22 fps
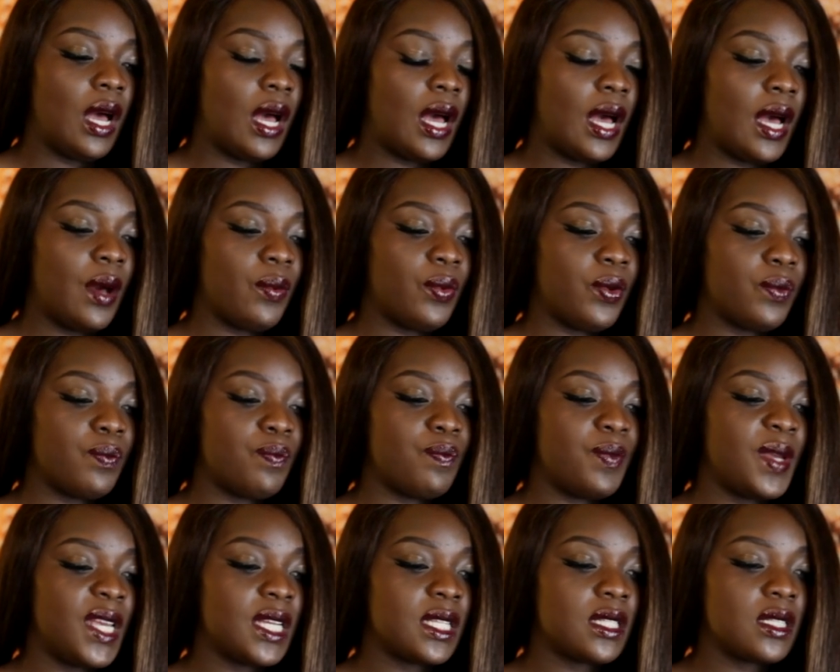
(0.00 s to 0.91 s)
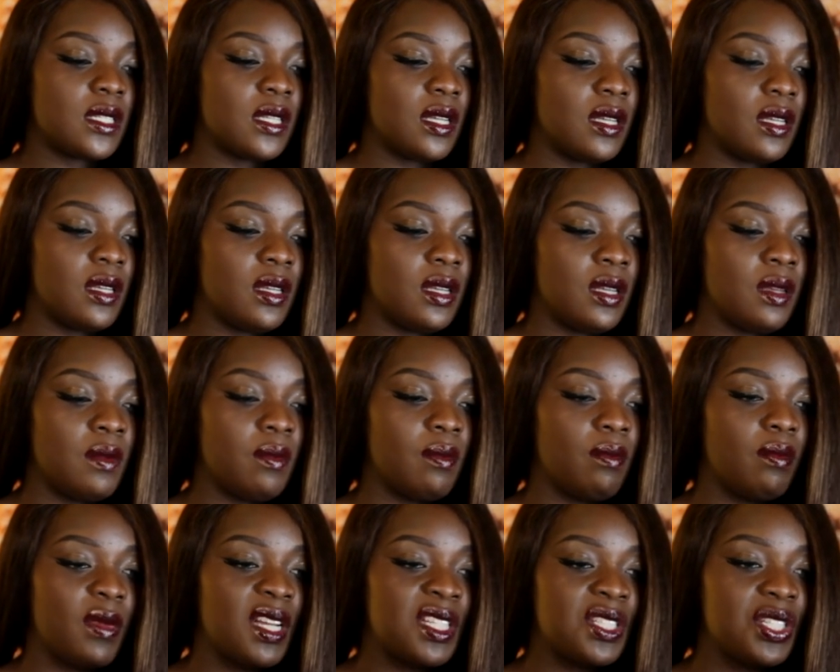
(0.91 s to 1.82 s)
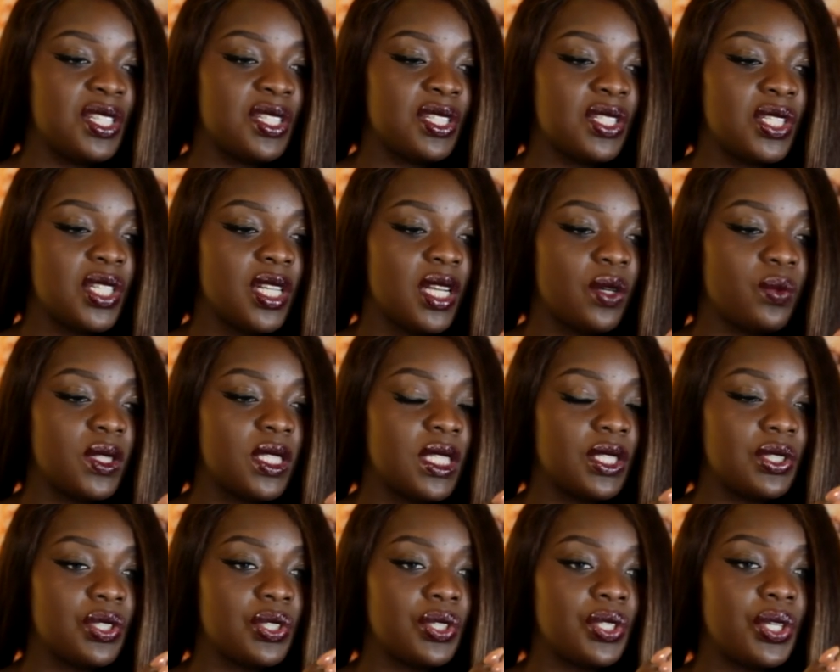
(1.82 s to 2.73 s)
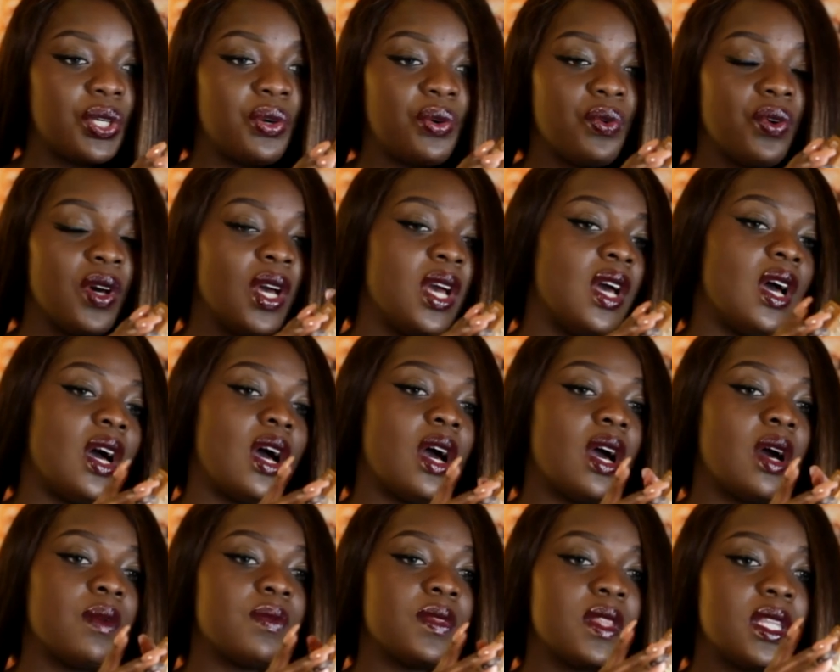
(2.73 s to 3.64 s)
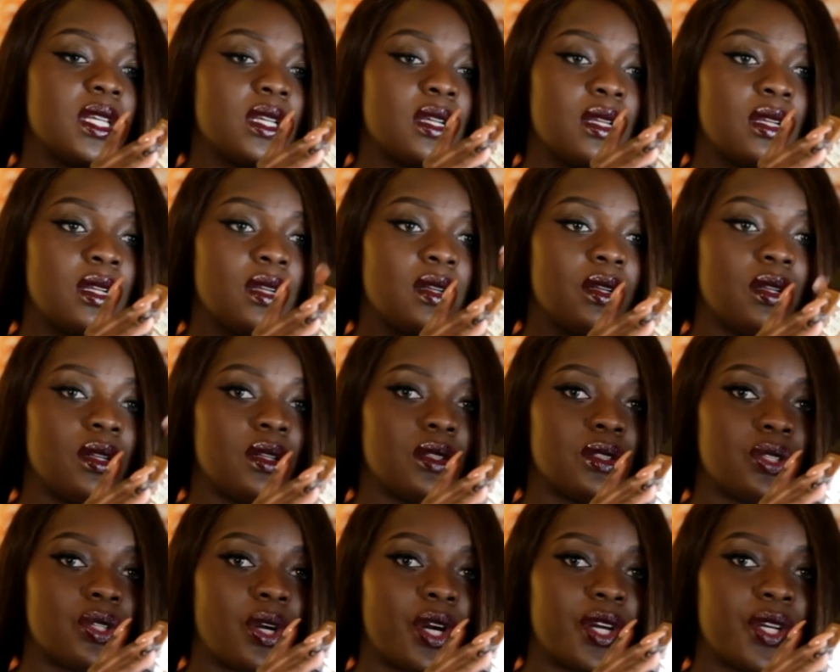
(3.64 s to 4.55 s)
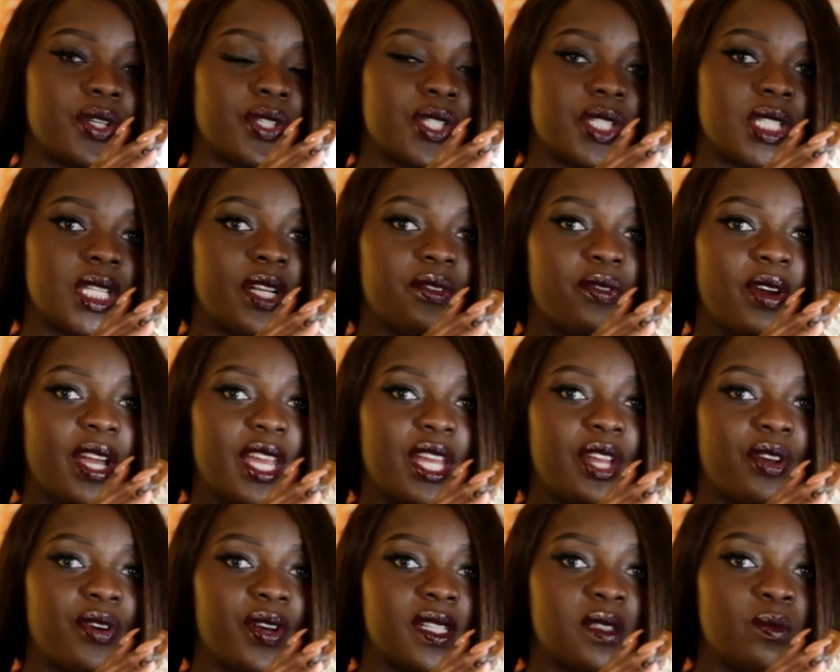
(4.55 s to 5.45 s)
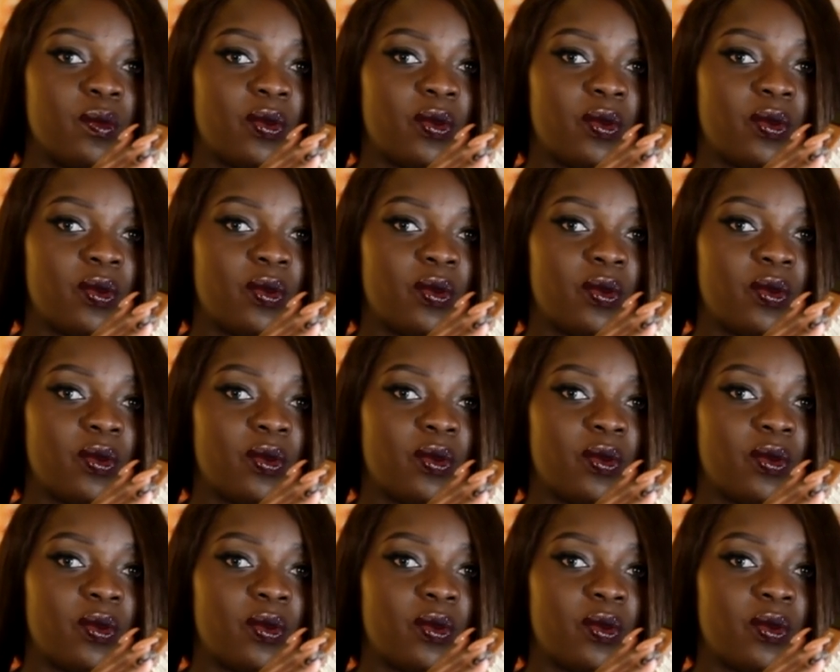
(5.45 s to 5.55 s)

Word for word: I will mix my Genius Gel with these two. Um, the darker shade right here is